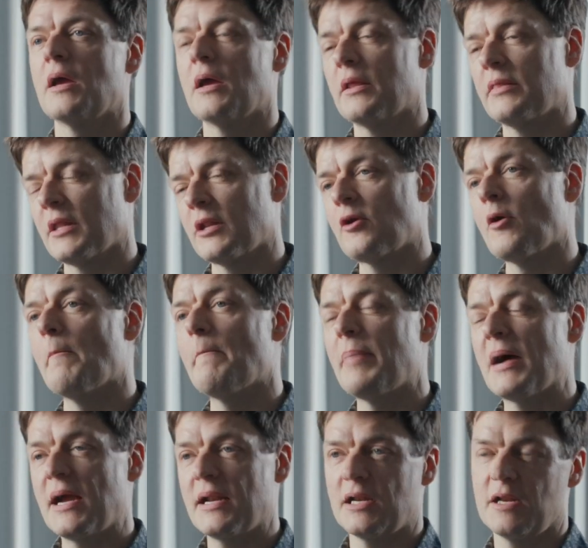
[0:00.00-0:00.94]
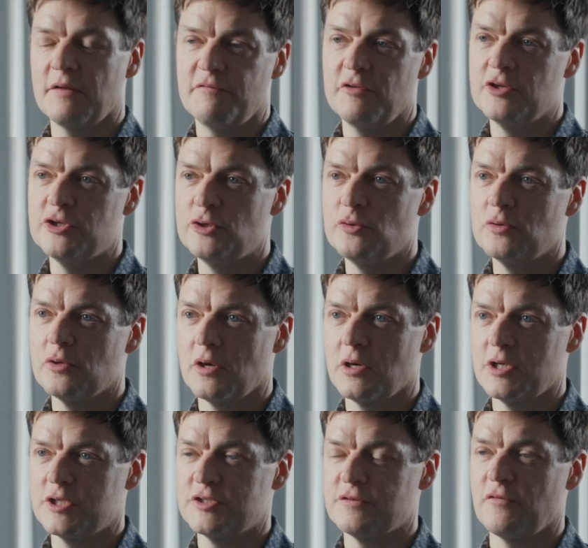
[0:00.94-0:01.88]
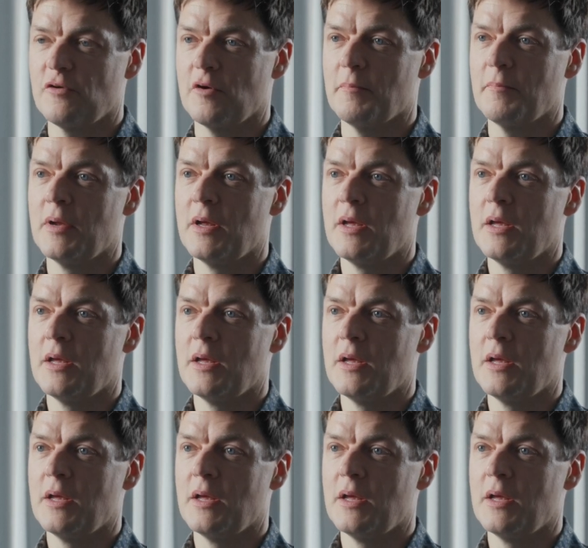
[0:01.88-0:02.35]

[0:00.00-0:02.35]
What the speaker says: and then combined the new knowledge from